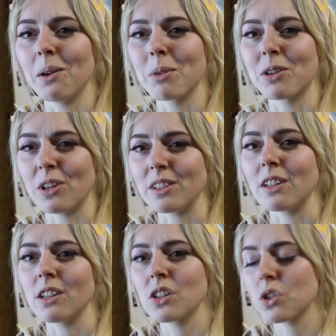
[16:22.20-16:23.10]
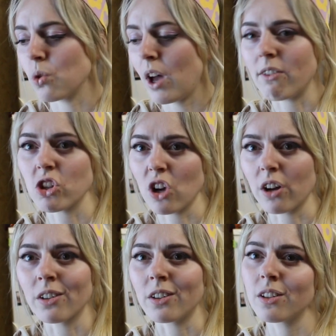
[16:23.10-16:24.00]
be ready to have a
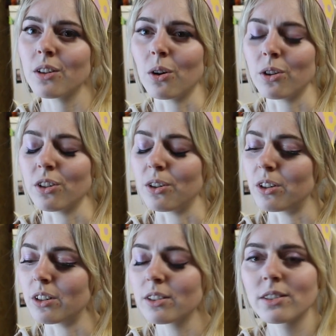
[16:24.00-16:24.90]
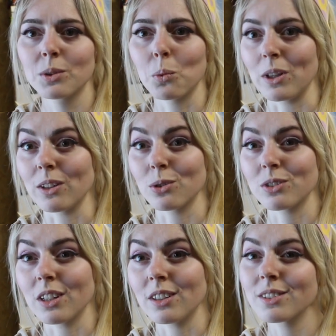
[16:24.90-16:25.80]
jungle on your
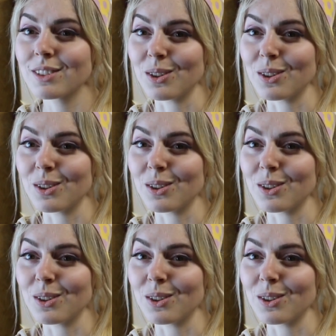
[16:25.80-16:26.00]
windowsill. So